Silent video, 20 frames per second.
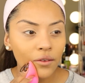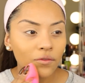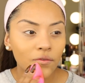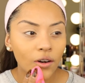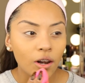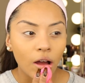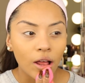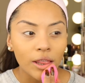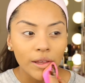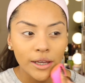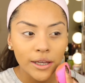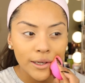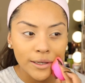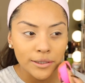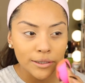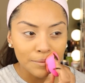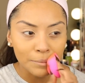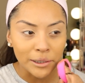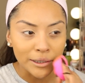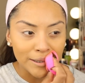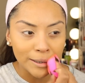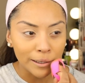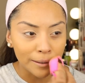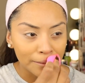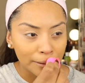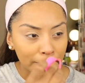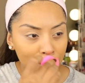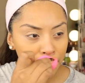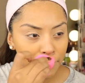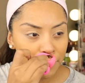flawless. My
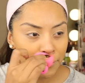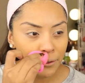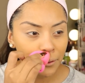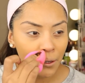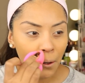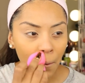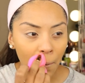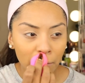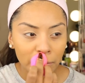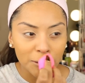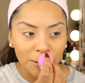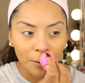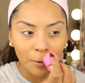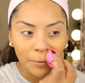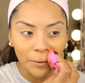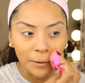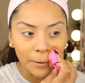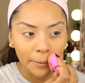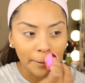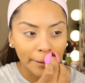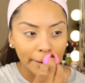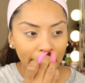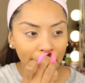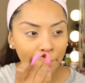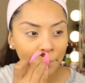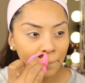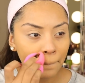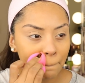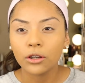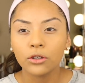skin looks so good right now.